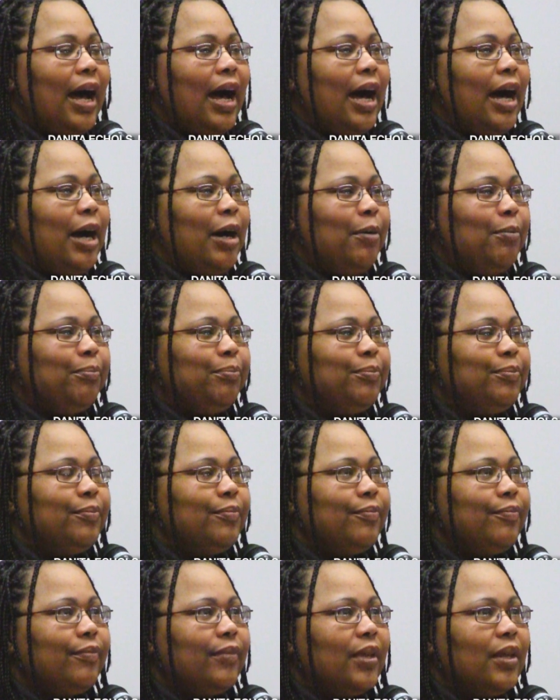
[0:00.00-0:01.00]

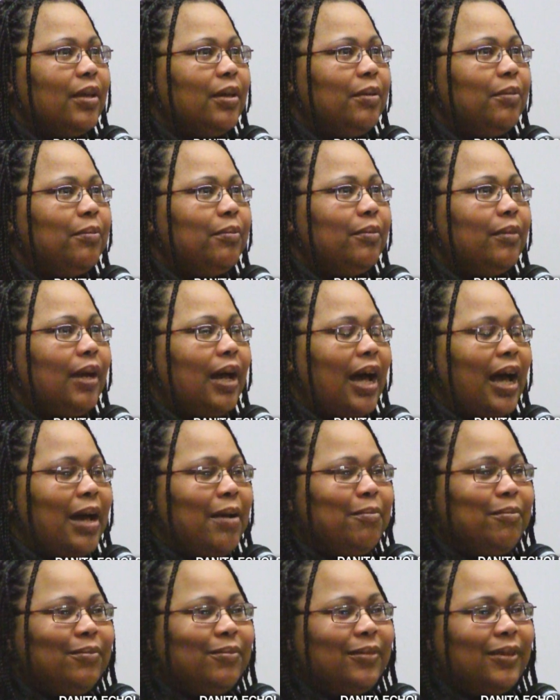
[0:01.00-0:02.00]

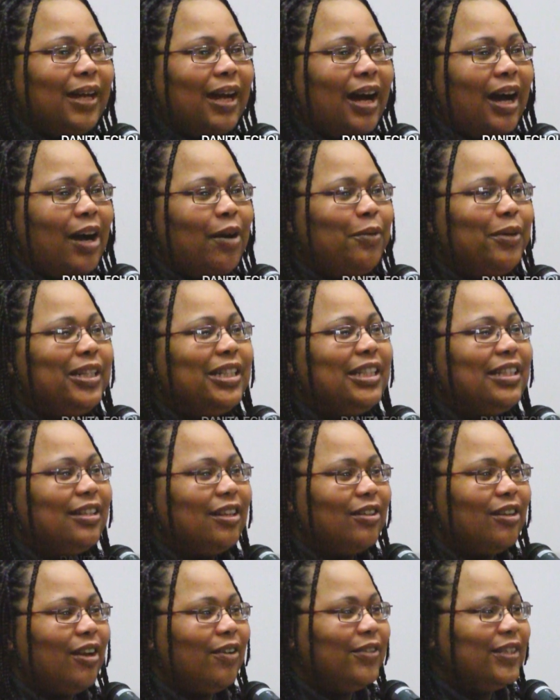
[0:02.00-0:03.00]
I always
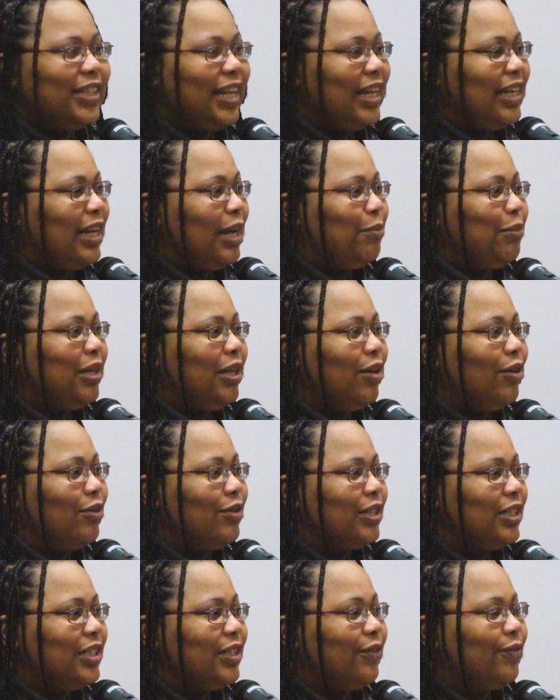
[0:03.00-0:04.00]
start off saying I'm the
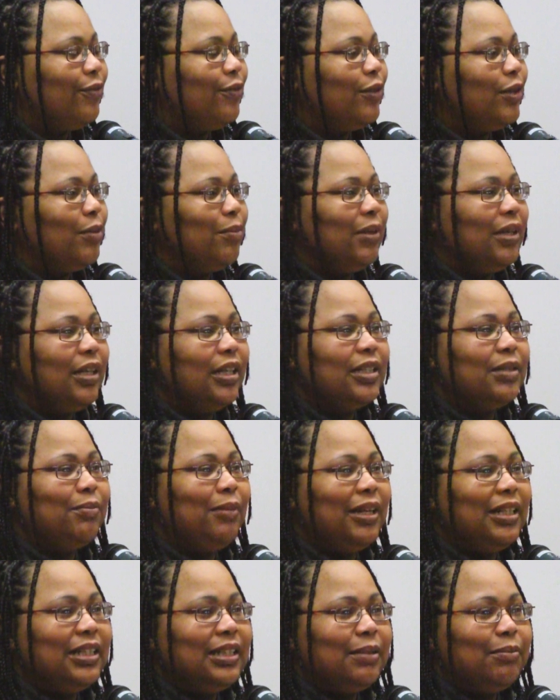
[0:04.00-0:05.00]
oldest of four because
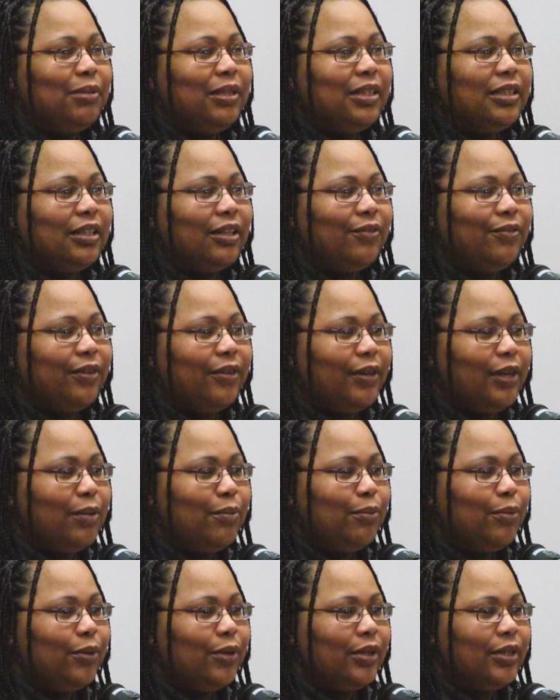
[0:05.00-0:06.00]
my siblings are very
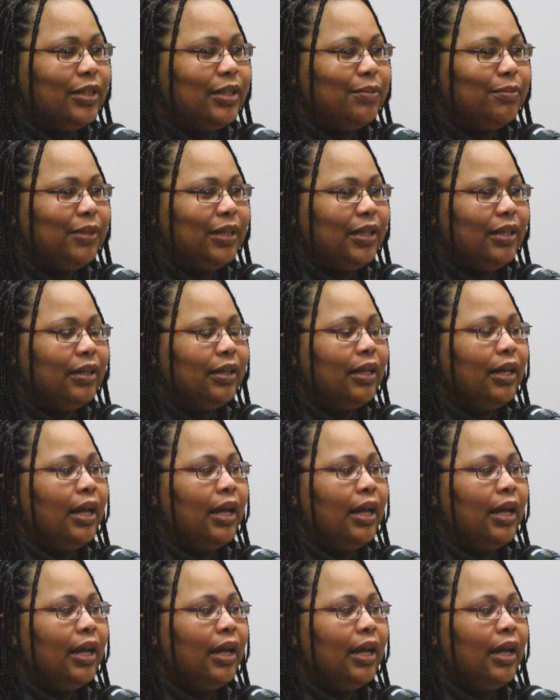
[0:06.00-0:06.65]
important to me.